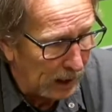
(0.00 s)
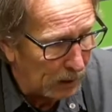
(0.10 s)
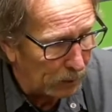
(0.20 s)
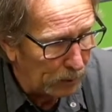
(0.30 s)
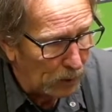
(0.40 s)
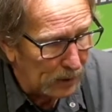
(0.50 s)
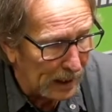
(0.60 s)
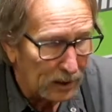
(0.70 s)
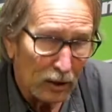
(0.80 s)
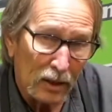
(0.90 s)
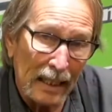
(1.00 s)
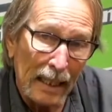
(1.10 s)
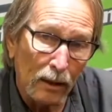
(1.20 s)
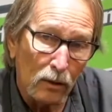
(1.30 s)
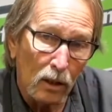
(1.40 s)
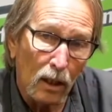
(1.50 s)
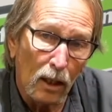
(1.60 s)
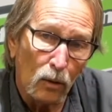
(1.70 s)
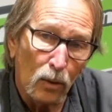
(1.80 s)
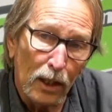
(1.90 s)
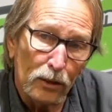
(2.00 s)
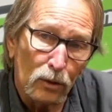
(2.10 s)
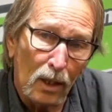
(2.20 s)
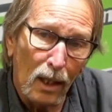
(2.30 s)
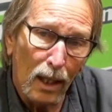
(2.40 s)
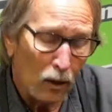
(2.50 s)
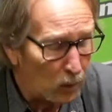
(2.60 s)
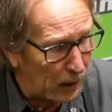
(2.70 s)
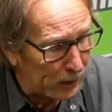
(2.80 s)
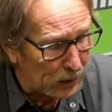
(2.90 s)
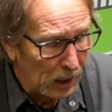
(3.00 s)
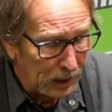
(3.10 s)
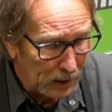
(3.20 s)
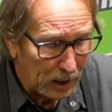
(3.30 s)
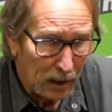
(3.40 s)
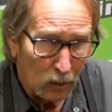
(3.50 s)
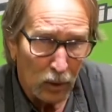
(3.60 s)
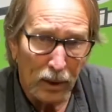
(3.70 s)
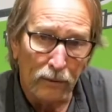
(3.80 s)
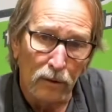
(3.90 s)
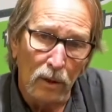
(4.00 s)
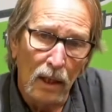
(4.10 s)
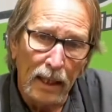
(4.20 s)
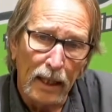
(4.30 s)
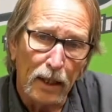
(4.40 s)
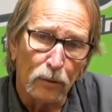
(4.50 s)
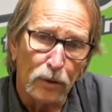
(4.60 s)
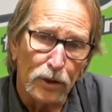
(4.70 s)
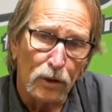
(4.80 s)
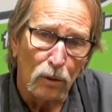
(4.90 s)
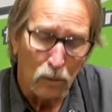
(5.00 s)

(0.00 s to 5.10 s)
then we rotate this counterclockwise or clockwise to get whatever end result